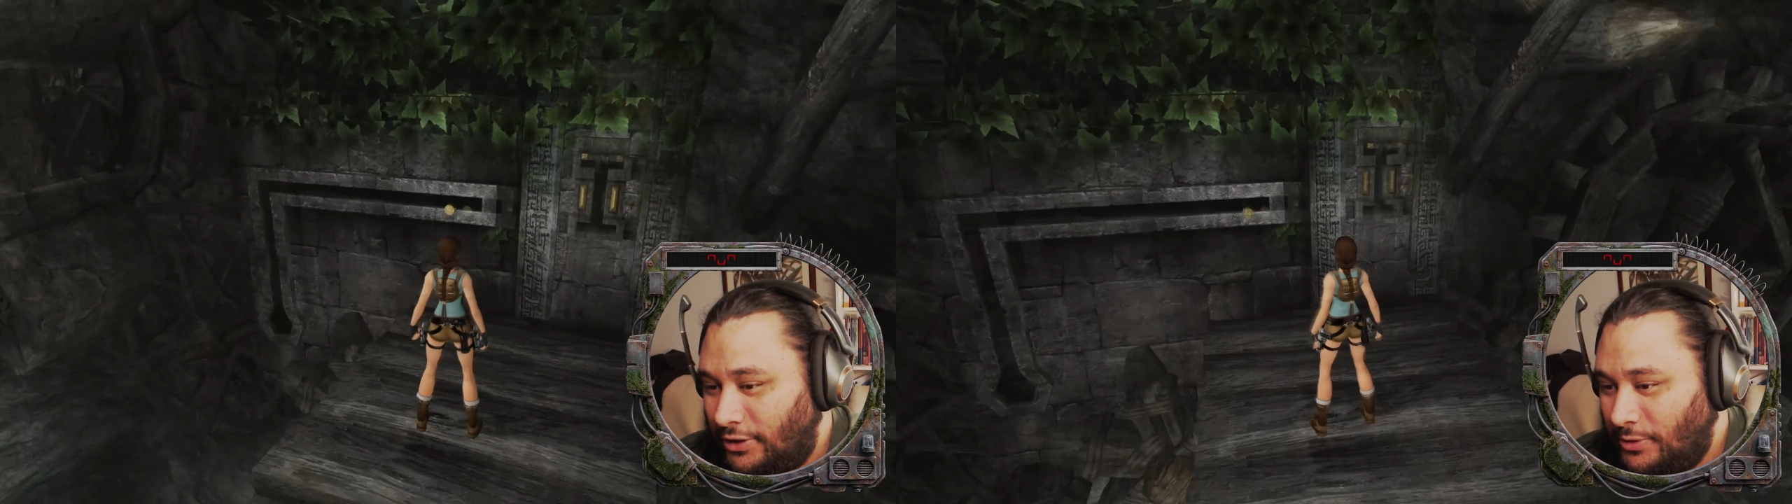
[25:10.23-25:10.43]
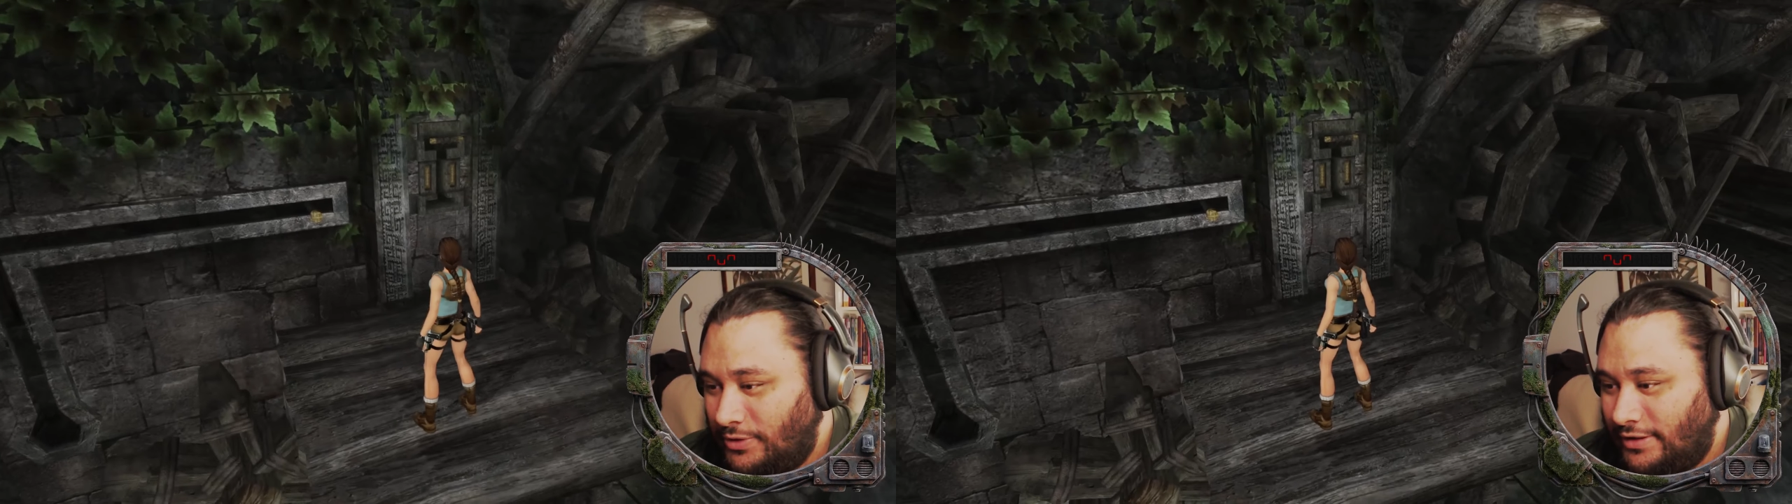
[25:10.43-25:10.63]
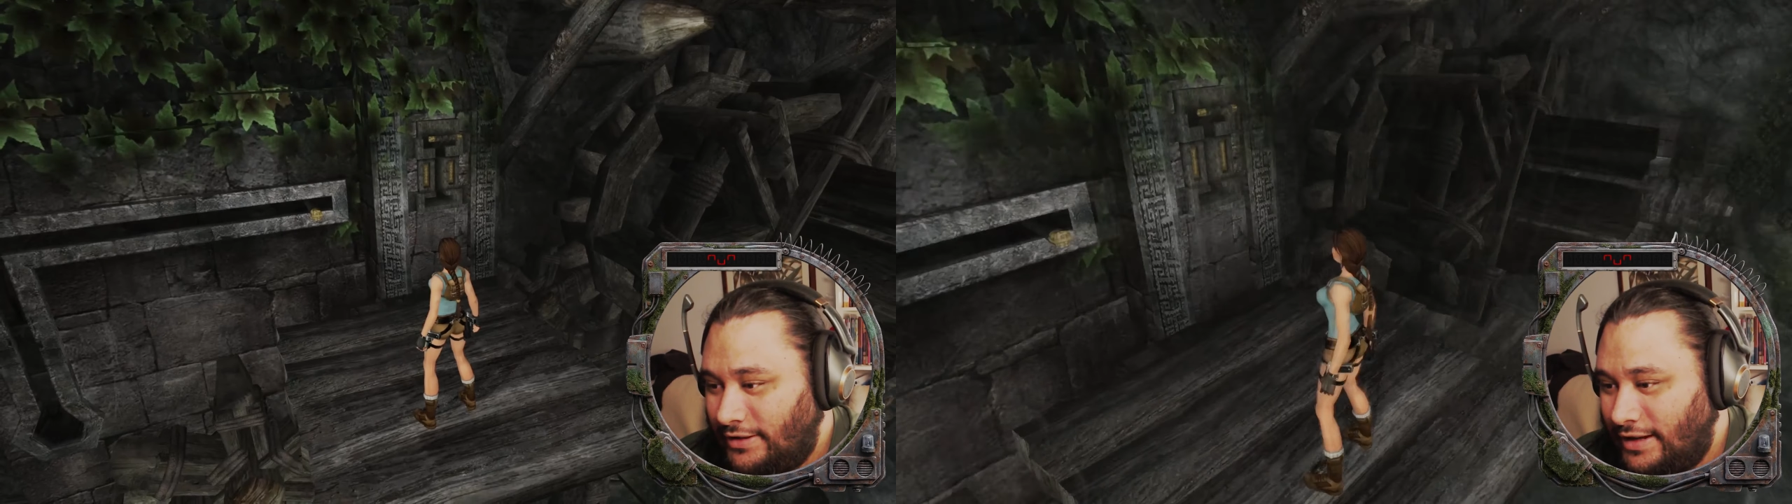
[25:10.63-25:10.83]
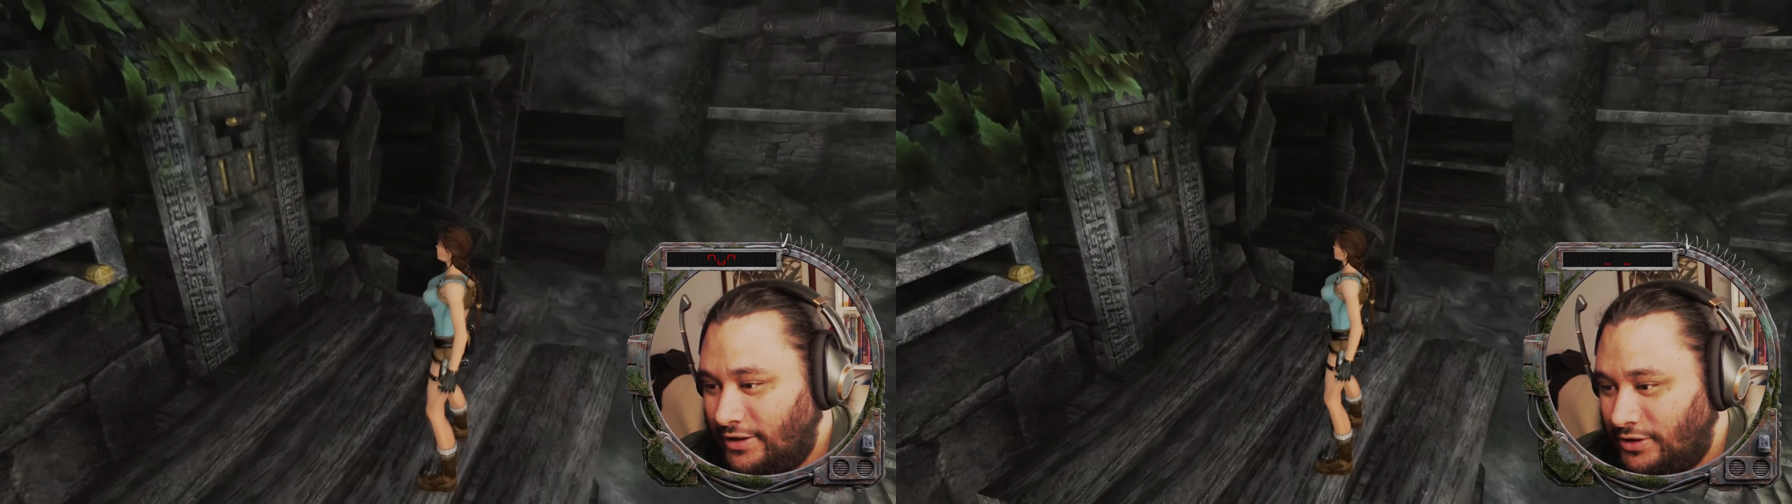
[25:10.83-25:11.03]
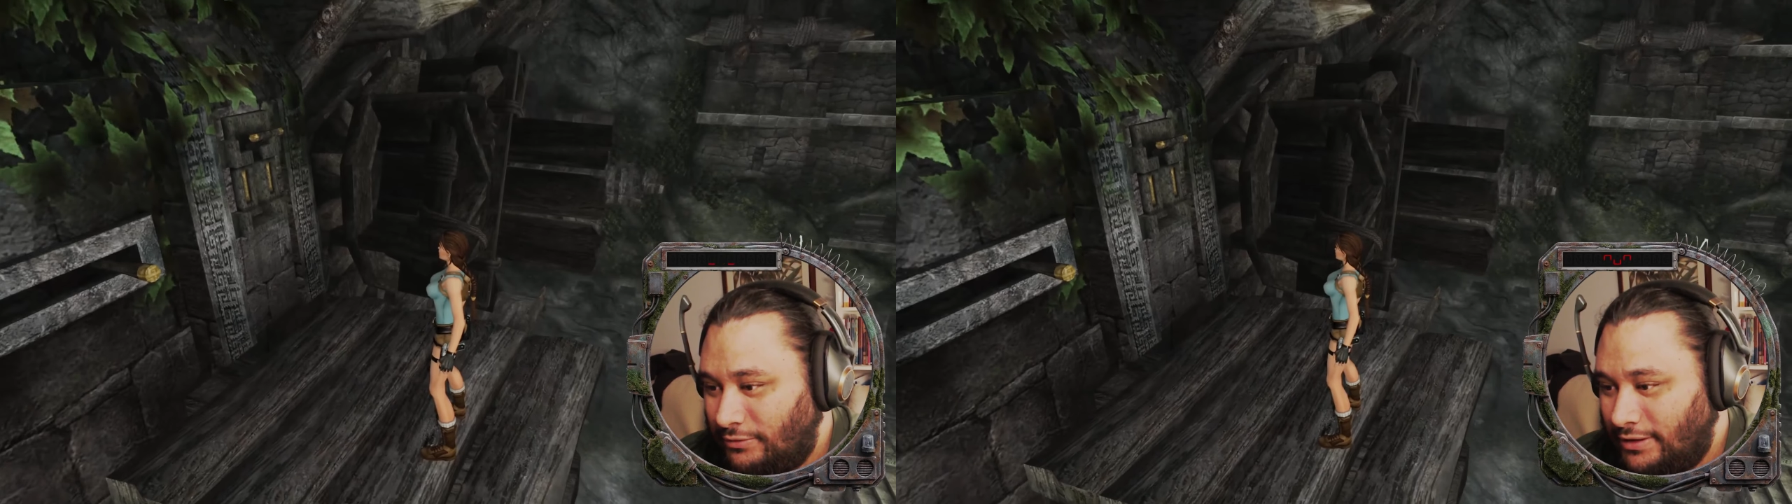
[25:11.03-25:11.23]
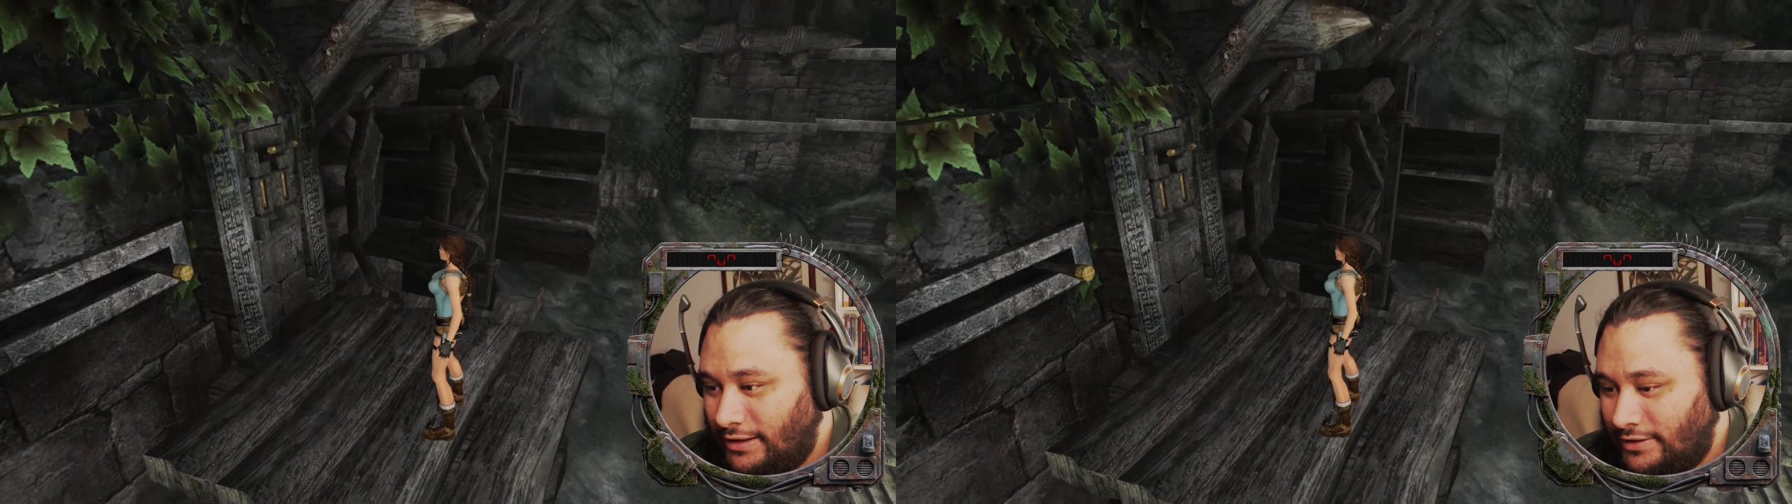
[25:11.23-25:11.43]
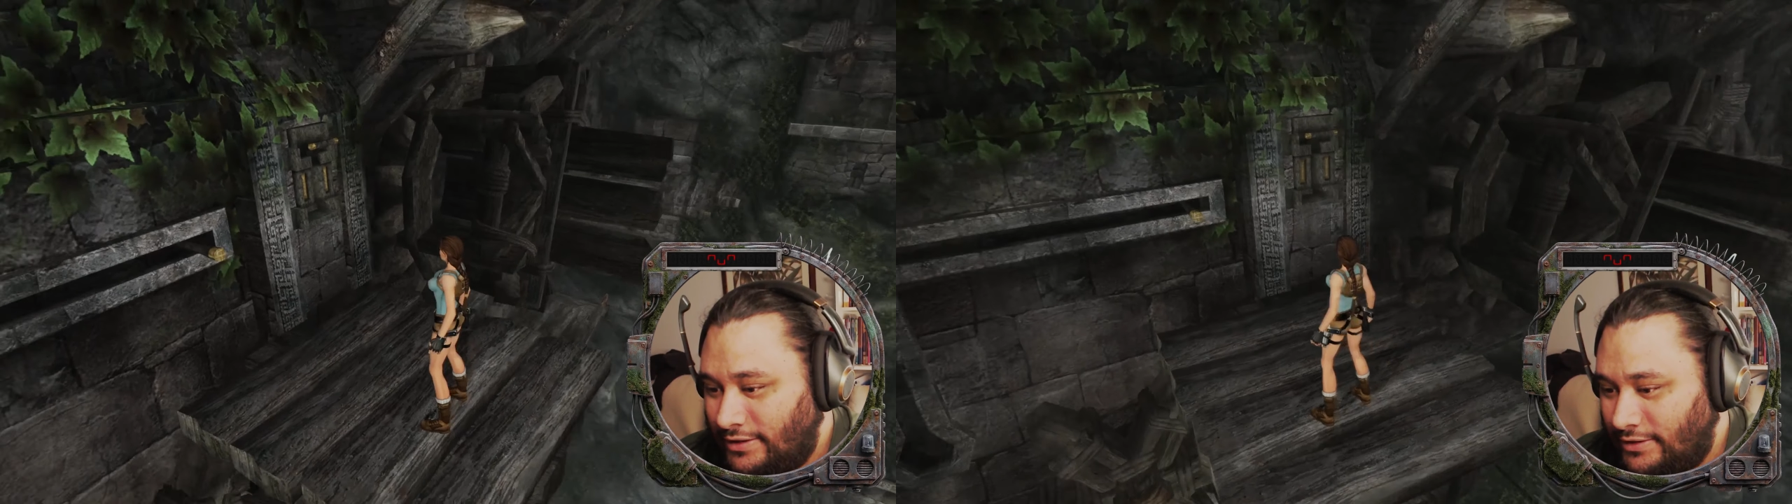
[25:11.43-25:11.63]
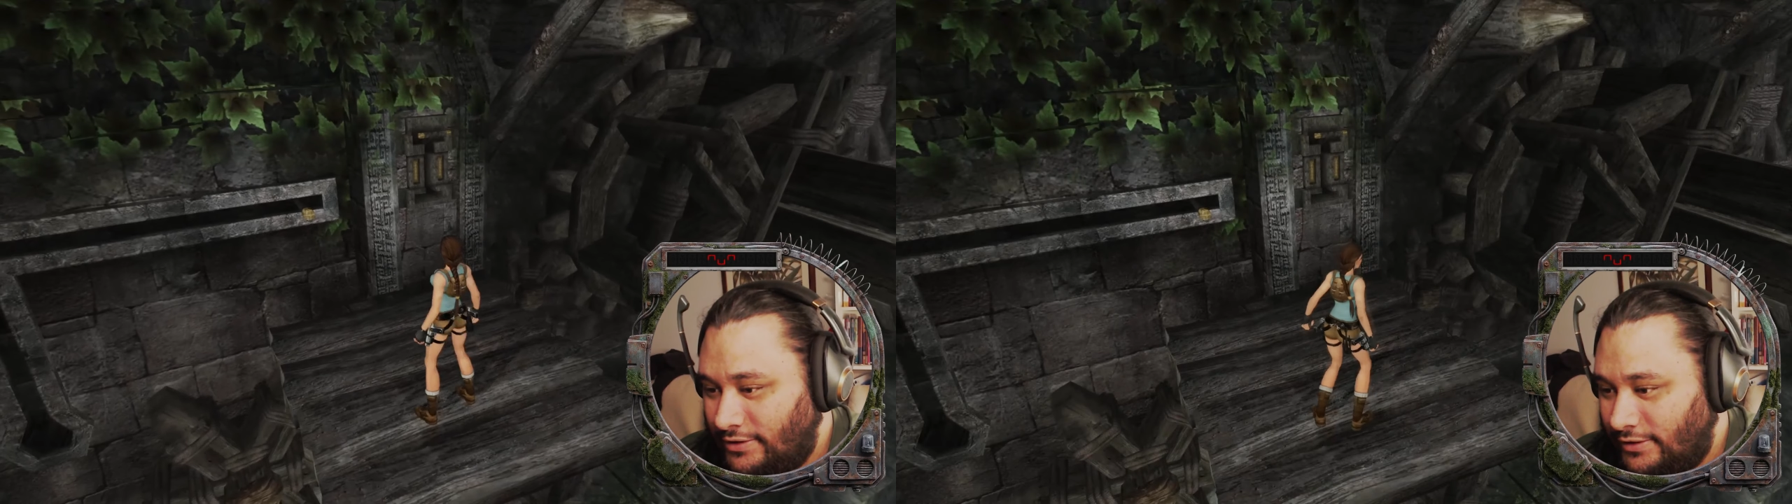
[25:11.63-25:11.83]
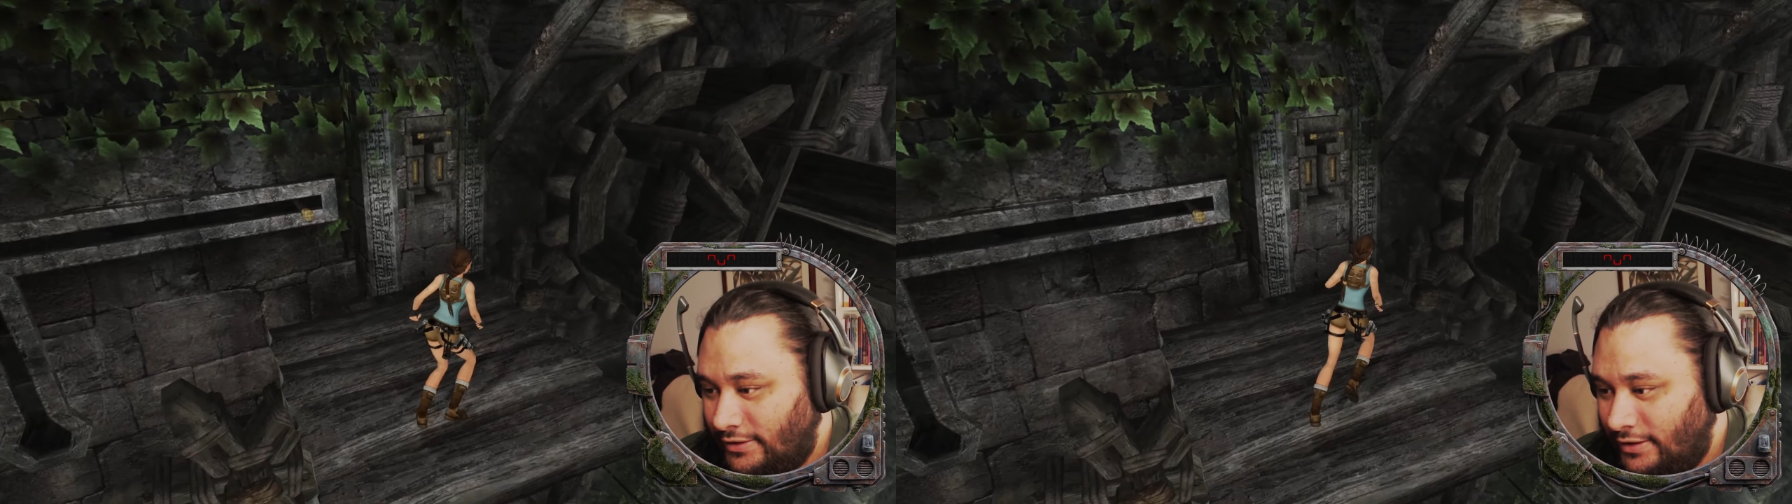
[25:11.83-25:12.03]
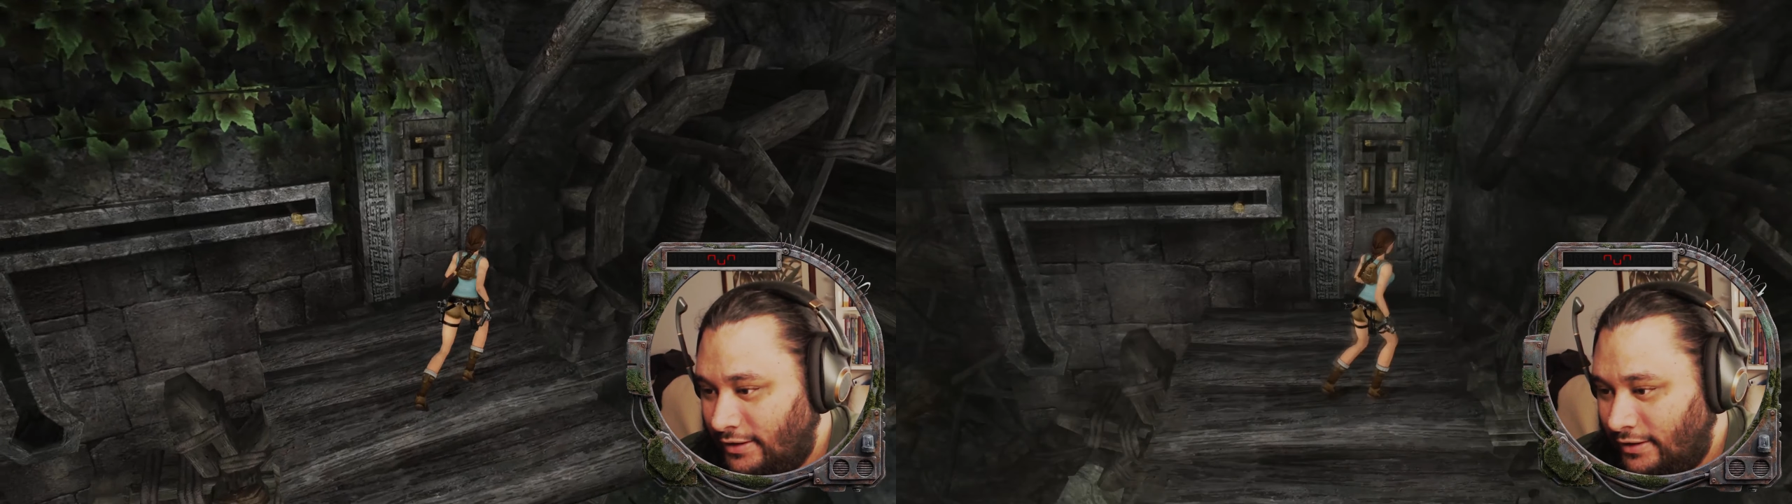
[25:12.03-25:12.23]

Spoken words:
Those things actually really exist.